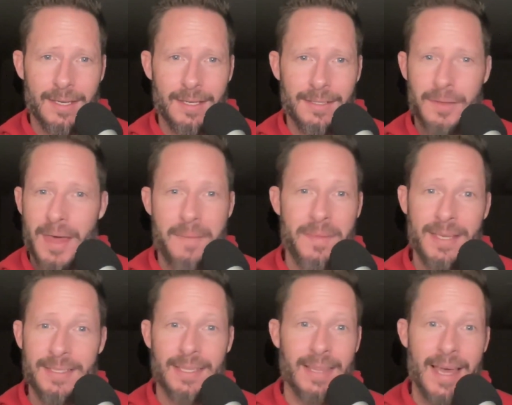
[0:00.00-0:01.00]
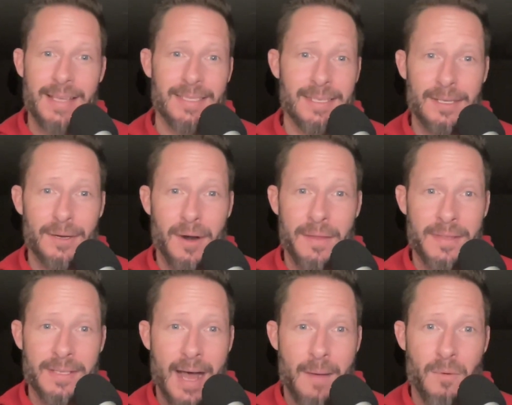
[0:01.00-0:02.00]
So that means unless you're on the
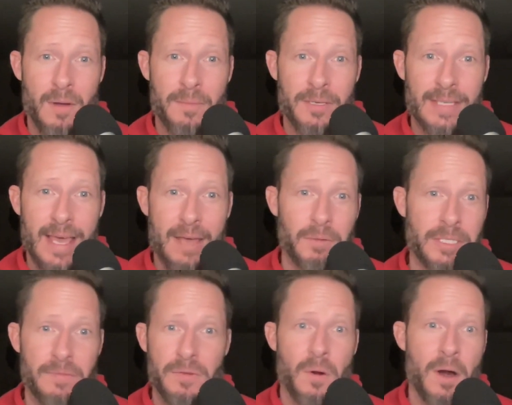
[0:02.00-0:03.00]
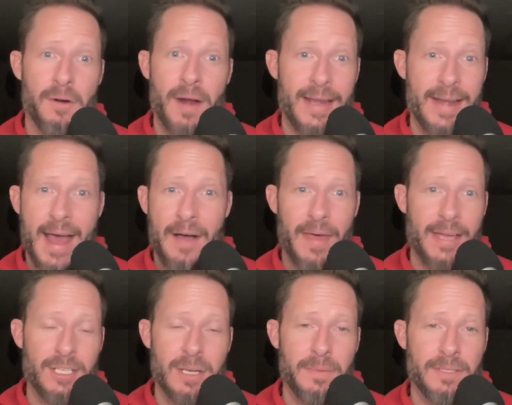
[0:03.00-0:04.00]
top 1%, which if you aren't right now, that
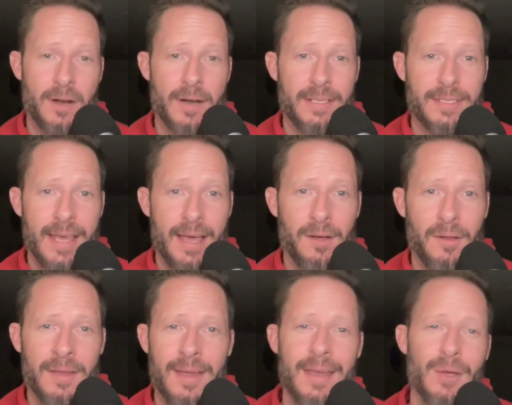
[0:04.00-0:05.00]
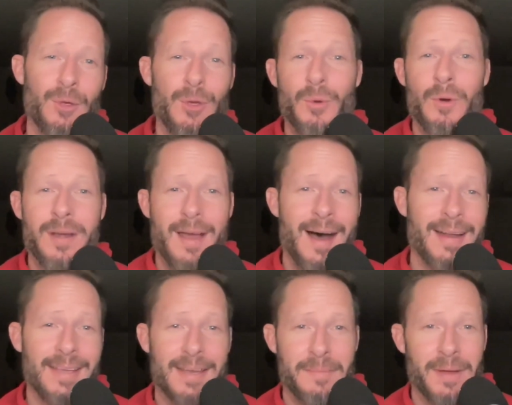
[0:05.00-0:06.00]
ship has already sailed, you are not
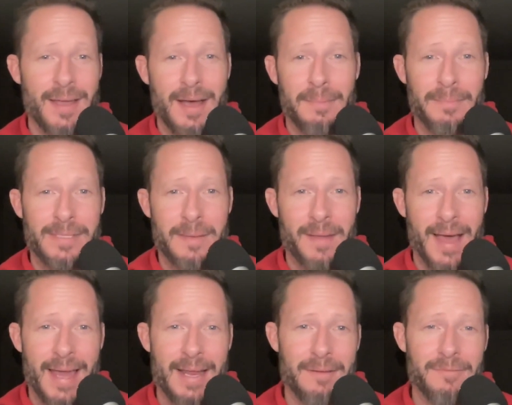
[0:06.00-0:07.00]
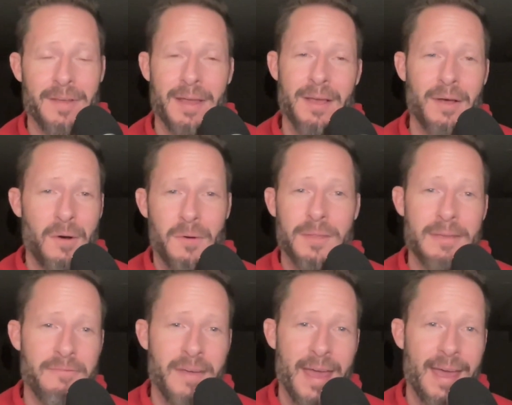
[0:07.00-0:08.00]
going to become some kind of
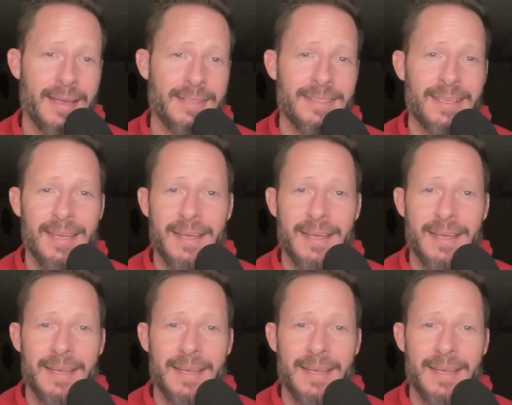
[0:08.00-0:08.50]
OnlyFans,